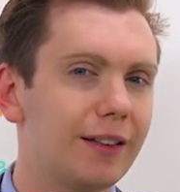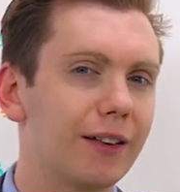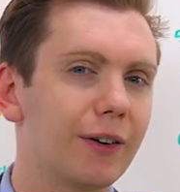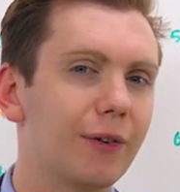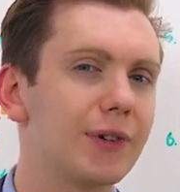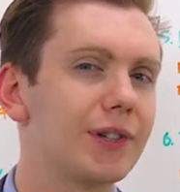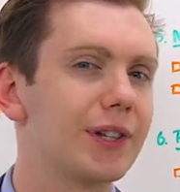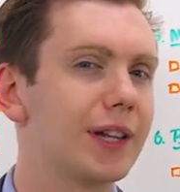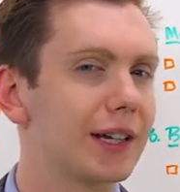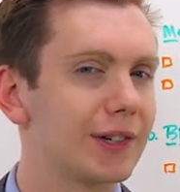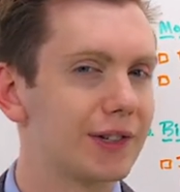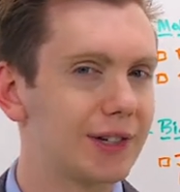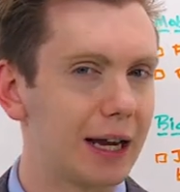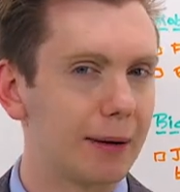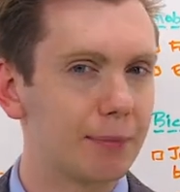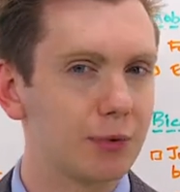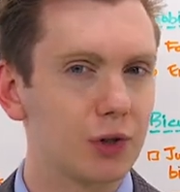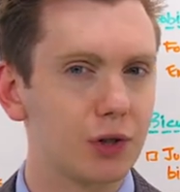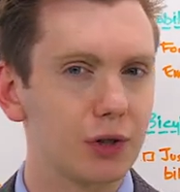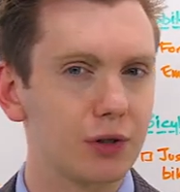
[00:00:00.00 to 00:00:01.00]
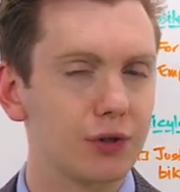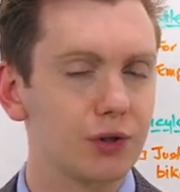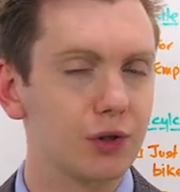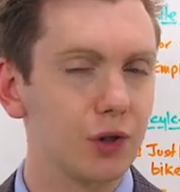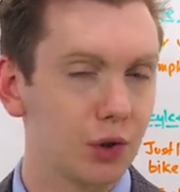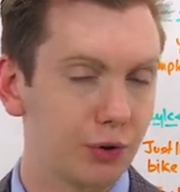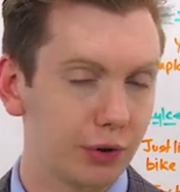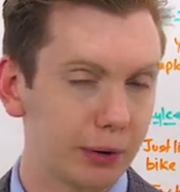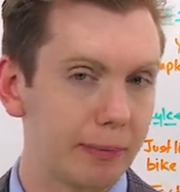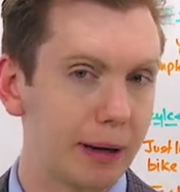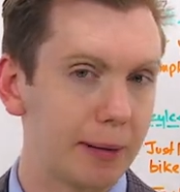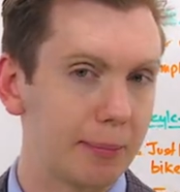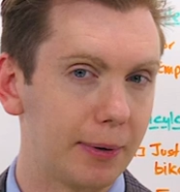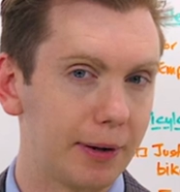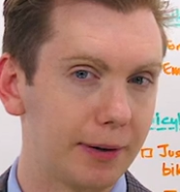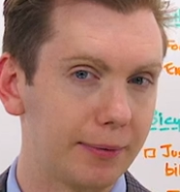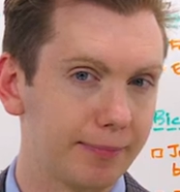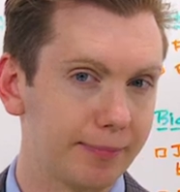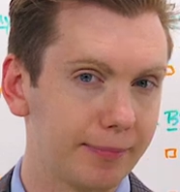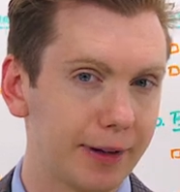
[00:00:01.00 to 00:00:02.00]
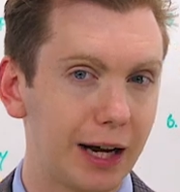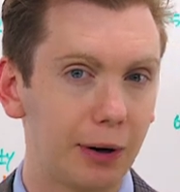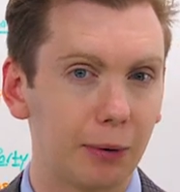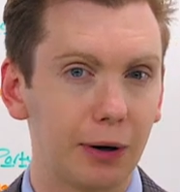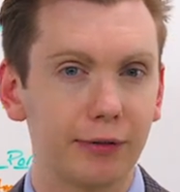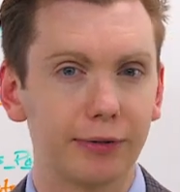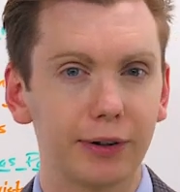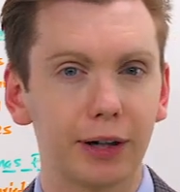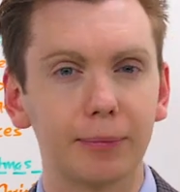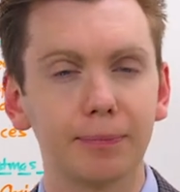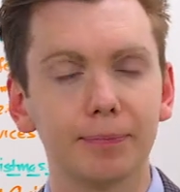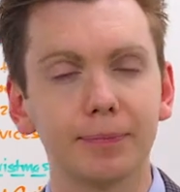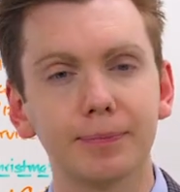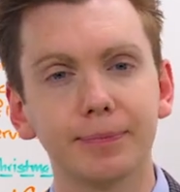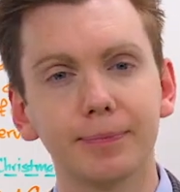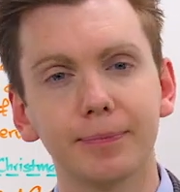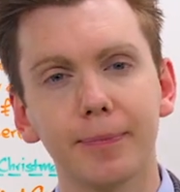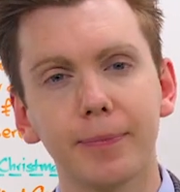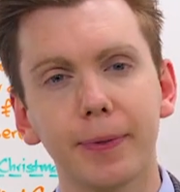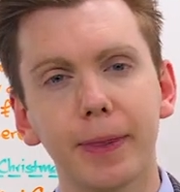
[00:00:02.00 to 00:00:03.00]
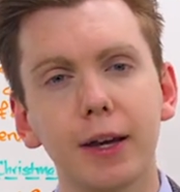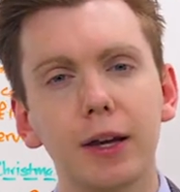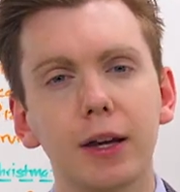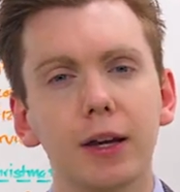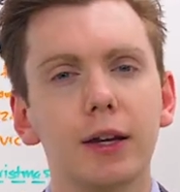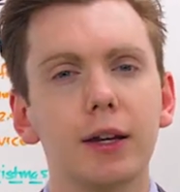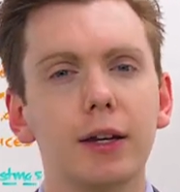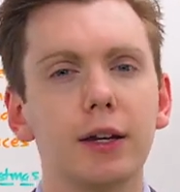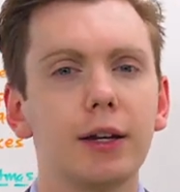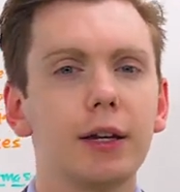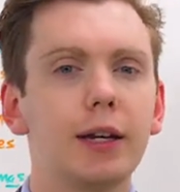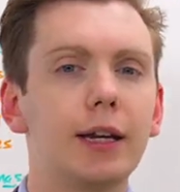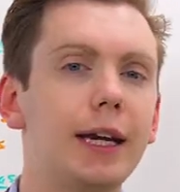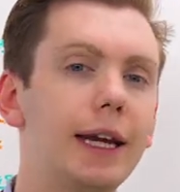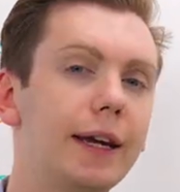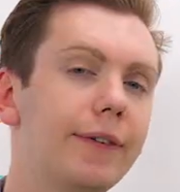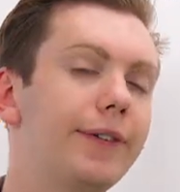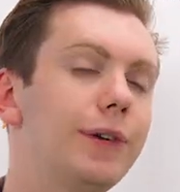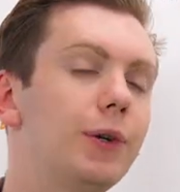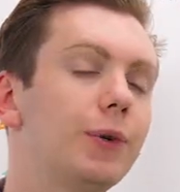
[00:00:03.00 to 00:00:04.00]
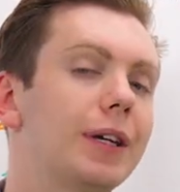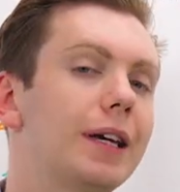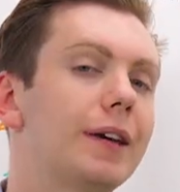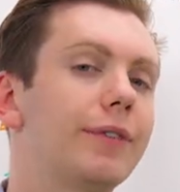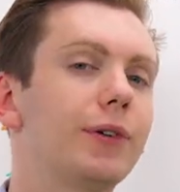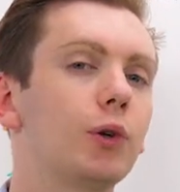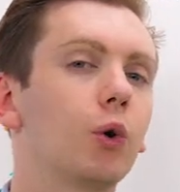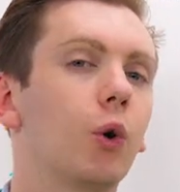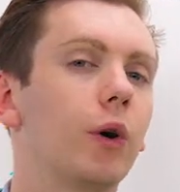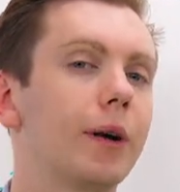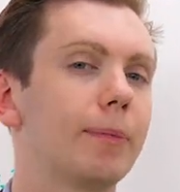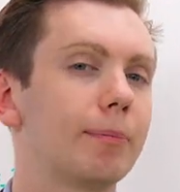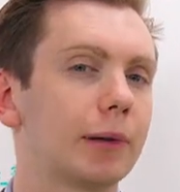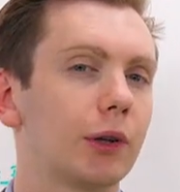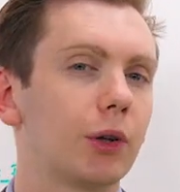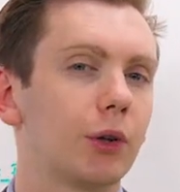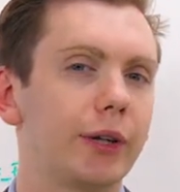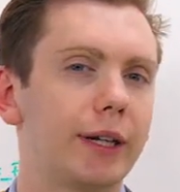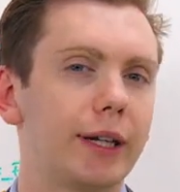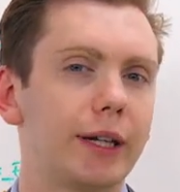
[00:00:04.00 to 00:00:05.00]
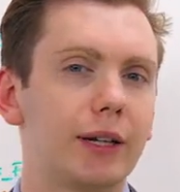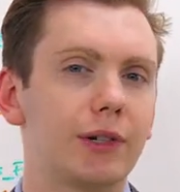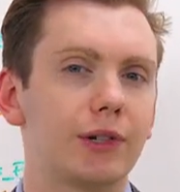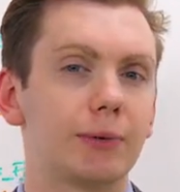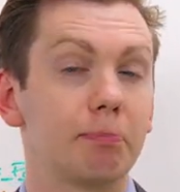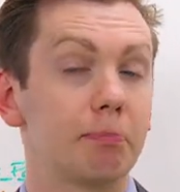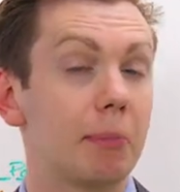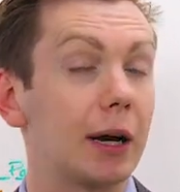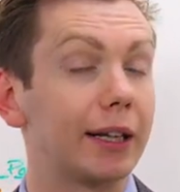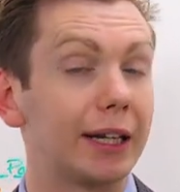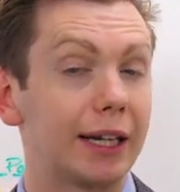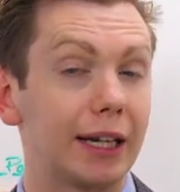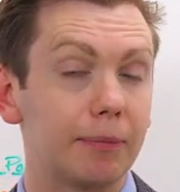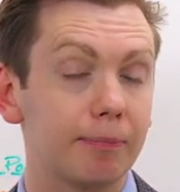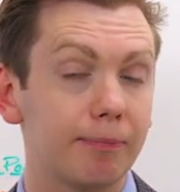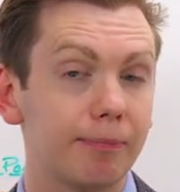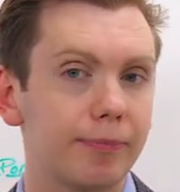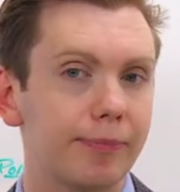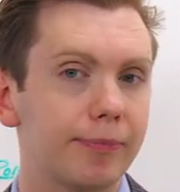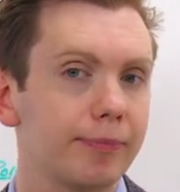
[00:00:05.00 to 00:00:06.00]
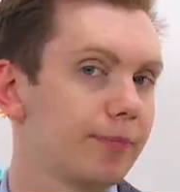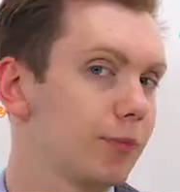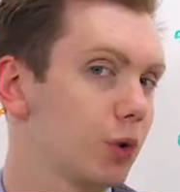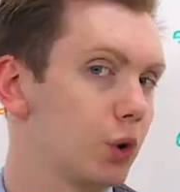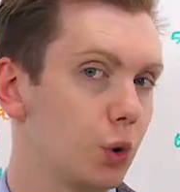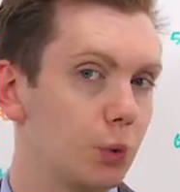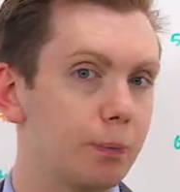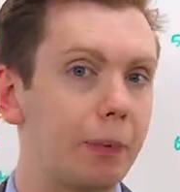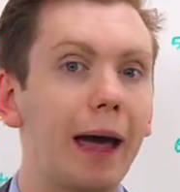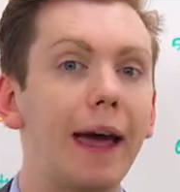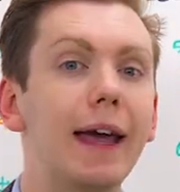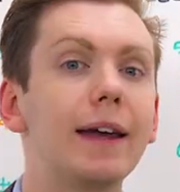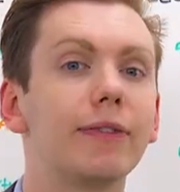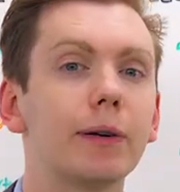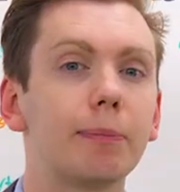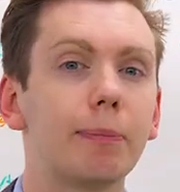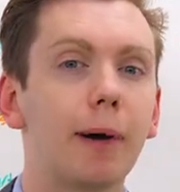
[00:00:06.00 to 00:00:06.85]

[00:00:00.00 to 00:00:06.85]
There is an exception to remember, however. if you give your employees money to pay for